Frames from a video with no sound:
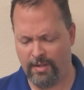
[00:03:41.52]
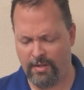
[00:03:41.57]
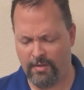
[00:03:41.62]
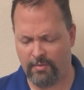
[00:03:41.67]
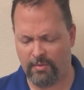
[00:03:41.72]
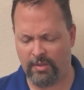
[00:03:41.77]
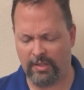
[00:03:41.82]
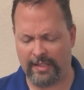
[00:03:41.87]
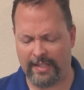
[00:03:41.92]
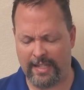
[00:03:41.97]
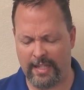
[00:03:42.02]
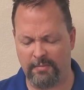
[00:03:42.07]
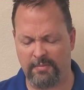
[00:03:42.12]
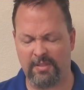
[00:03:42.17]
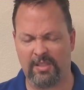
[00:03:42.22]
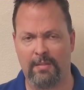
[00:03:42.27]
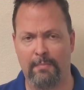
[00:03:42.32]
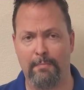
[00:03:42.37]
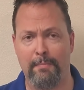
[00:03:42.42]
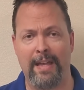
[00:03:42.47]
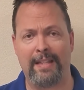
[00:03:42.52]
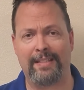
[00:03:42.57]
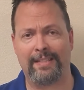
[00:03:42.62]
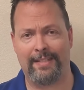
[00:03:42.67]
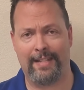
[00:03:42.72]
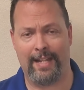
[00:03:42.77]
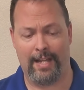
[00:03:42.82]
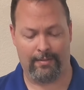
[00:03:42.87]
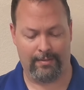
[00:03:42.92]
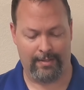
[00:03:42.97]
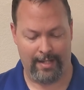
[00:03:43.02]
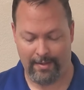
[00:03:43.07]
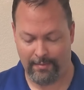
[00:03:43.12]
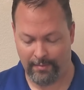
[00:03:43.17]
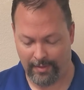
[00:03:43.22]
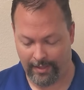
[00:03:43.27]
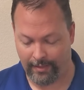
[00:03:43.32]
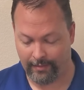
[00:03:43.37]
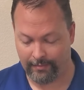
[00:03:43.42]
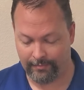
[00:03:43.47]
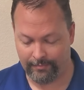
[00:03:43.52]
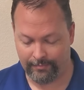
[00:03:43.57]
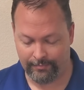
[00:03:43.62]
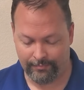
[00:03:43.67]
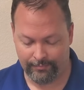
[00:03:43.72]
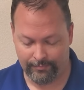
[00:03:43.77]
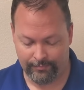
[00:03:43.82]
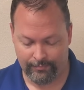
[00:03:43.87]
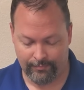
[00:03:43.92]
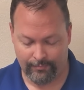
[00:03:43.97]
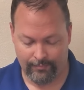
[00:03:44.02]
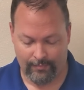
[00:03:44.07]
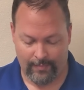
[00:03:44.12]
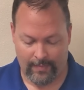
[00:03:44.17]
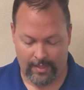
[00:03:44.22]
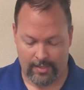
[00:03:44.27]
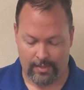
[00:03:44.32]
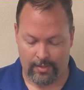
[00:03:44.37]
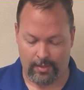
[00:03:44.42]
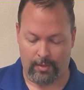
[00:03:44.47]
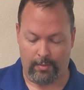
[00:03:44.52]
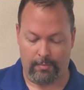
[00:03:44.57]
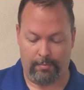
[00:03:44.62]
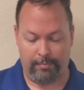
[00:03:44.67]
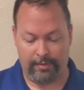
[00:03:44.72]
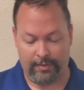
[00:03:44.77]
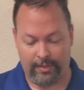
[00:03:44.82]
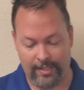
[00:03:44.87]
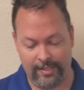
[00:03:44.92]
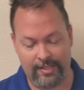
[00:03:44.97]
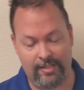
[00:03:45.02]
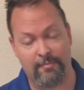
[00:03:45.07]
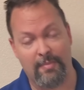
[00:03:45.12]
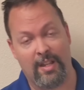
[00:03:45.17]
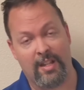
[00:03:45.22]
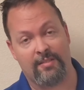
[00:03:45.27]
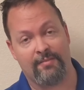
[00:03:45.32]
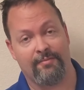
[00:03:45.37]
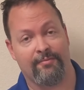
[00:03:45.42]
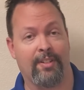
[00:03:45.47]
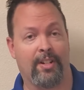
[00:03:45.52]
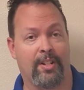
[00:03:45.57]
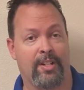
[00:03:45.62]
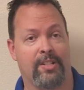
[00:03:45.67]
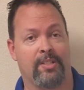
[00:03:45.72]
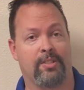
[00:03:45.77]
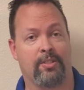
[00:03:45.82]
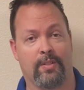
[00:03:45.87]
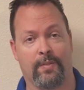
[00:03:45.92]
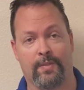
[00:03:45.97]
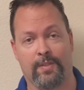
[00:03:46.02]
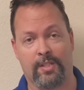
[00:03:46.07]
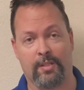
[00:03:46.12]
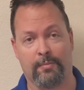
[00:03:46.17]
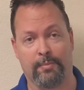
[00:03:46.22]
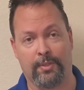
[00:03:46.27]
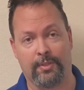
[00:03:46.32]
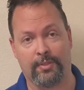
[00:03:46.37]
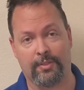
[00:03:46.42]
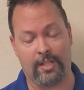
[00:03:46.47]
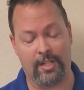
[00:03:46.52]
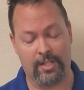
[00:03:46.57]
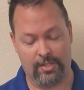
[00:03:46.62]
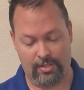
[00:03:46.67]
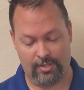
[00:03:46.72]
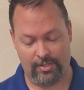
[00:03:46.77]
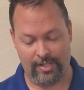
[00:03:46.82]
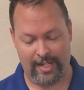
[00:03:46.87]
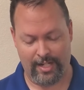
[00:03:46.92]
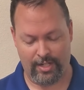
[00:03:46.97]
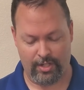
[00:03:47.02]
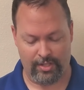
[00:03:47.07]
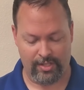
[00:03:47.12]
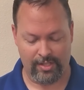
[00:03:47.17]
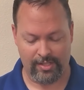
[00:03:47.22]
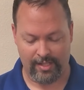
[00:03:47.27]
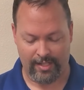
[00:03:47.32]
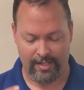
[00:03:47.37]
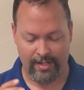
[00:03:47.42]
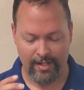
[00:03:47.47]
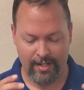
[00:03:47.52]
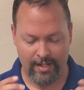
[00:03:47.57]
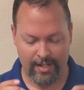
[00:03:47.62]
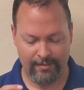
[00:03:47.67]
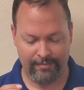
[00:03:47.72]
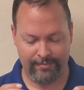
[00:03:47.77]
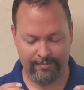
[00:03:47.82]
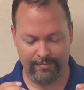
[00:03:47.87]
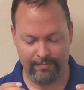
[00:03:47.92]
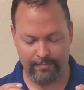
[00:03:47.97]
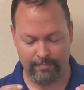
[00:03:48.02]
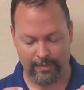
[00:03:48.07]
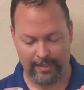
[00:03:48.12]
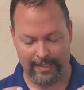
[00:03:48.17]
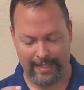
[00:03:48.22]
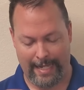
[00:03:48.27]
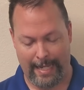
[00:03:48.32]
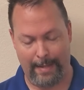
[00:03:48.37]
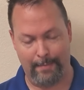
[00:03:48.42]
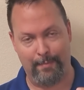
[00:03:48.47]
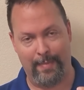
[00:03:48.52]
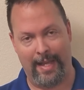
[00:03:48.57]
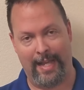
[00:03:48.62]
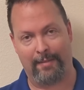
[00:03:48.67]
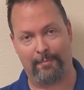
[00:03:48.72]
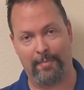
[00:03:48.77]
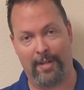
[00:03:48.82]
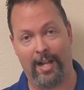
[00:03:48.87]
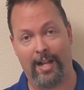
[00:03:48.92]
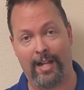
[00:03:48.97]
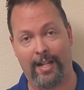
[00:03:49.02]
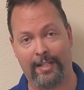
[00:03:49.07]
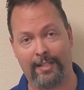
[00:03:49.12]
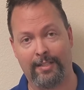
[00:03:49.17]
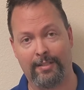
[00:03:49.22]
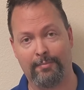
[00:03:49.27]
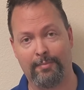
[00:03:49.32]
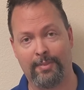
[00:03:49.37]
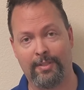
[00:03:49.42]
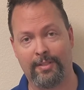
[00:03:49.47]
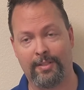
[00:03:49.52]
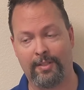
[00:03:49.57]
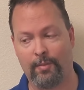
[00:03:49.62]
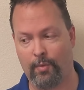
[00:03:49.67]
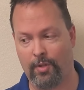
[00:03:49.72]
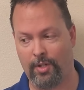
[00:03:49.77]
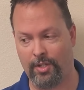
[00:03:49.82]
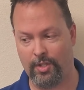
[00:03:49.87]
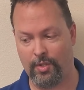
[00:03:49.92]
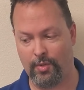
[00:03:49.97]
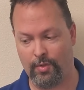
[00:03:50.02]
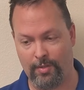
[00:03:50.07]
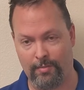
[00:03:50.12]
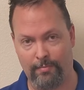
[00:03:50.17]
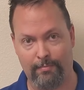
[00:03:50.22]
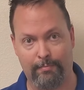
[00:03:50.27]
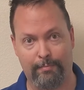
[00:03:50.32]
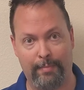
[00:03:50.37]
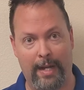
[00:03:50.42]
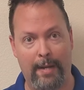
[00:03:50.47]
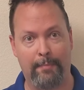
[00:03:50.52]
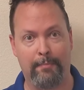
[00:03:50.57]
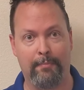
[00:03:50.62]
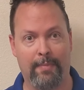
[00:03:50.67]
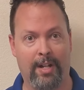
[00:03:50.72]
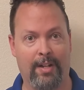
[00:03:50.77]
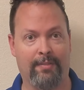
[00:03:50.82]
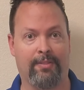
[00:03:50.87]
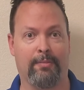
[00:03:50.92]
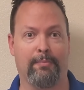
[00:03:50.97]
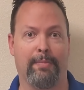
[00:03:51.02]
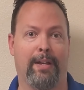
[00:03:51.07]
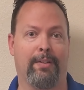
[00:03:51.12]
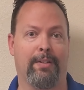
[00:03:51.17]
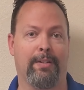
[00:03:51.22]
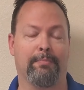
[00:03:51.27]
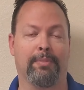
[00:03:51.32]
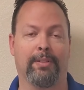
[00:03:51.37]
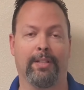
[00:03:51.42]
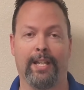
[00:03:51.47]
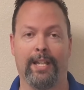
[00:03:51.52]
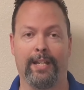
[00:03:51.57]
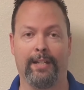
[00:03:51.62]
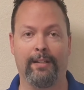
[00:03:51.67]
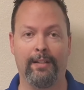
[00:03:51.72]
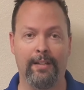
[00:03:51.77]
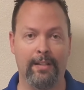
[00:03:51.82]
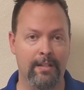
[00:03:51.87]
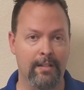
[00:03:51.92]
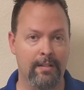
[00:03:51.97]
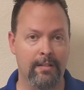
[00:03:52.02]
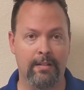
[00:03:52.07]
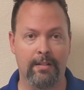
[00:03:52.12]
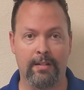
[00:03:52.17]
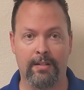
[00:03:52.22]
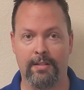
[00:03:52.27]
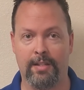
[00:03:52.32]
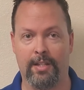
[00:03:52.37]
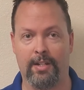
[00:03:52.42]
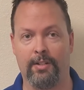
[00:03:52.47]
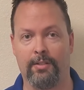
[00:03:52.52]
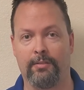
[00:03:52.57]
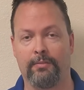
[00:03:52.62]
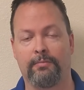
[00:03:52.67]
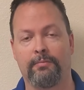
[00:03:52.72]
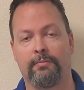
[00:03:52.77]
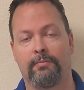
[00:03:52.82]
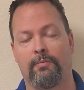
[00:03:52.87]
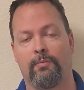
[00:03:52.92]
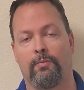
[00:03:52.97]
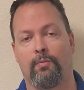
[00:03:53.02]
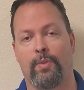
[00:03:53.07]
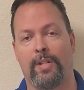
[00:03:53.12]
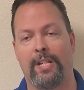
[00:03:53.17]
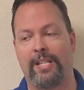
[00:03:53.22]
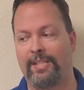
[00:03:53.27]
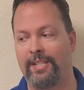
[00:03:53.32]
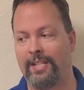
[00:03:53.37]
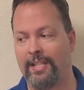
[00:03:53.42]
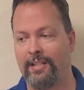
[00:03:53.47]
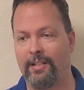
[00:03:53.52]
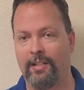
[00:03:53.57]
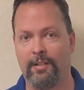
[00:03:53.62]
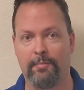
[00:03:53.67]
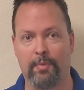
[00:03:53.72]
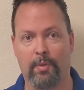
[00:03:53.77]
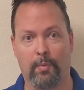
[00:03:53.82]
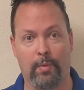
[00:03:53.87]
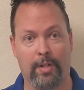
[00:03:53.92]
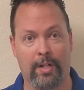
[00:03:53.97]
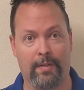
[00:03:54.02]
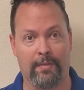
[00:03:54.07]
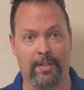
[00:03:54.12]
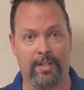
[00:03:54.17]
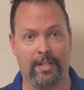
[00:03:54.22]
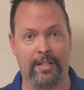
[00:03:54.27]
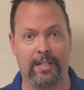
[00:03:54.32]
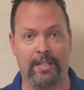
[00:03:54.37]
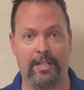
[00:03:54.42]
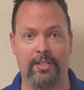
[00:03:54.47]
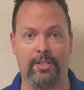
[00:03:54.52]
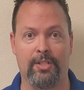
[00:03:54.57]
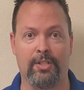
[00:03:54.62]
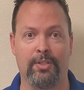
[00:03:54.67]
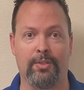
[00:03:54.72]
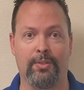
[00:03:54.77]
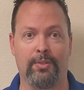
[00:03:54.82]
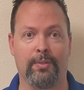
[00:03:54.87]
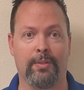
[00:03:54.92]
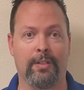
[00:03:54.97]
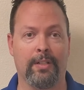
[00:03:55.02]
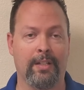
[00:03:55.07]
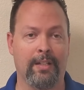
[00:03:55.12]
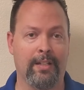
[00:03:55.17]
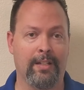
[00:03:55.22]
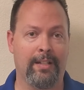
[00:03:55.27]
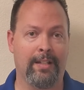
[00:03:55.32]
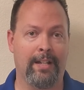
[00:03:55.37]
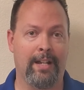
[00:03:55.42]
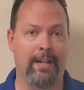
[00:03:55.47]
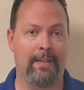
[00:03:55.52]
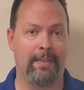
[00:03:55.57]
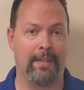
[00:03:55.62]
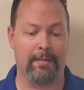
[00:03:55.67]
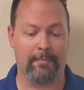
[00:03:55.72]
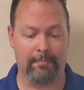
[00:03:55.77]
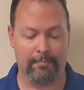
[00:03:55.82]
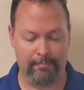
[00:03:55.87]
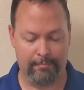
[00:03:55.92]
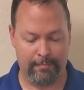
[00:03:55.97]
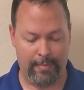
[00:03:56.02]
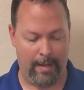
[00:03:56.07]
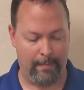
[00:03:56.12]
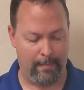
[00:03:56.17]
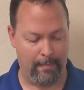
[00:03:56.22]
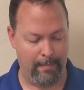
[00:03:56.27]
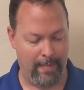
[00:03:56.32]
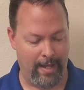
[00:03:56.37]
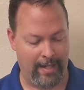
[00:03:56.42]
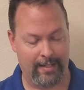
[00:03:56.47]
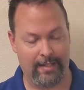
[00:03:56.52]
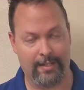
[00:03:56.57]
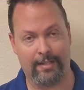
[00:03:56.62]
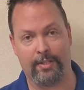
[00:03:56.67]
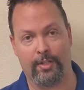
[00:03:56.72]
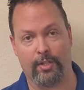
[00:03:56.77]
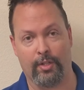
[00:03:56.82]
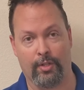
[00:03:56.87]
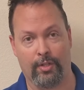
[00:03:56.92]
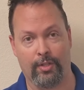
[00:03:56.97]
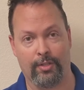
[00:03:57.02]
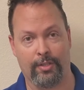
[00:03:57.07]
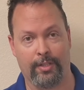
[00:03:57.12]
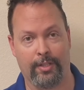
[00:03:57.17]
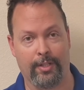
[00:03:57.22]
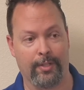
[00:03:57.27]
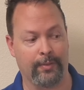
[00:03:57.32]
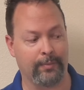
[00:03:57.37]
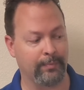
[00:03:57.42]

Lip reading: Really keeps the mess down that way. So, plus it makes them very serviceable because there's actually just enough gap back behind them to where you can pop them off the mounting plate, you know, reseat them or whatever you need to do, and then pop them back in and you're good to go.